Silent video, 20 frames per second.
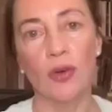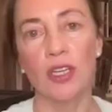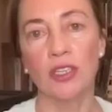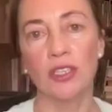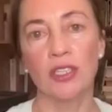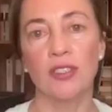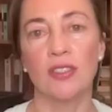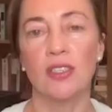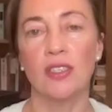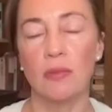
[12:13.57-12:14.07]

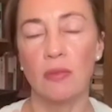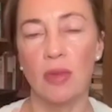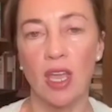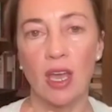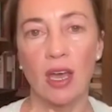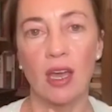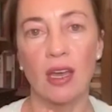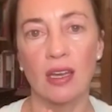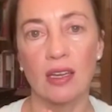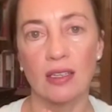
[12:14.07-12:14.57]
interesting
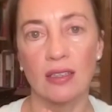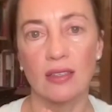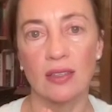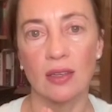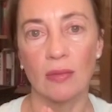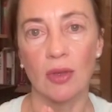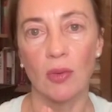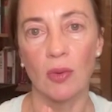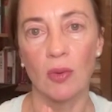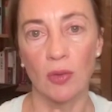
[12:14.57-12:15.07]
because,
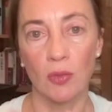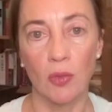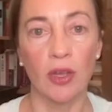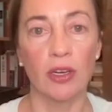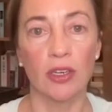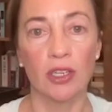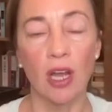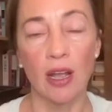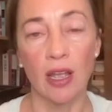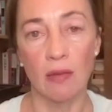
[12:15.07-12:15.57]
I mean, what
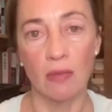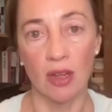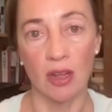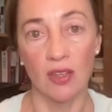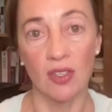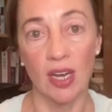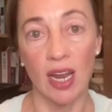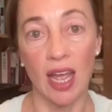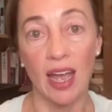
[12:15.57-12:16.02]
you're talking about is an